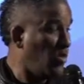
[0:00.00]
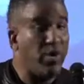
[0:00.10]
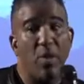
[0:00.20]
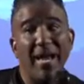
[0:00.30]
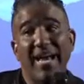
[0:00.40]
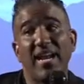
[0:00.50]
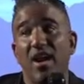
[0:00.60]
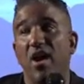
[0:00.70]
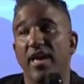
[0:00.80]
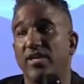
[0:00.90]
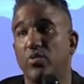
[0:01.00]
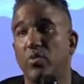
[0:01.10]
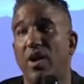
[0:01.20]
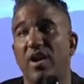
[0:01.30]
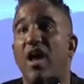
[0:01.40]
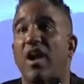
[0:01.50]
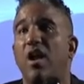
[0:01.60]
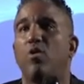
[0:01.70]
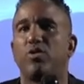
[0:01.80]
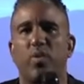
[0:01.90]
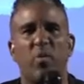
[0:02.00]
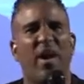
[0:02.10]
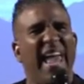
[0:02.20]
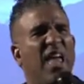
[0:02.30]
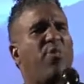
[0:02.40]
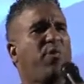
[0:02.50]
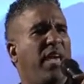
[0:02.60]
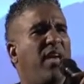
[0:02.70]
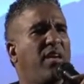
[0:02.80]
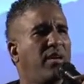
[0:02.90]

We don't make any noise with what God allows when we're healthy,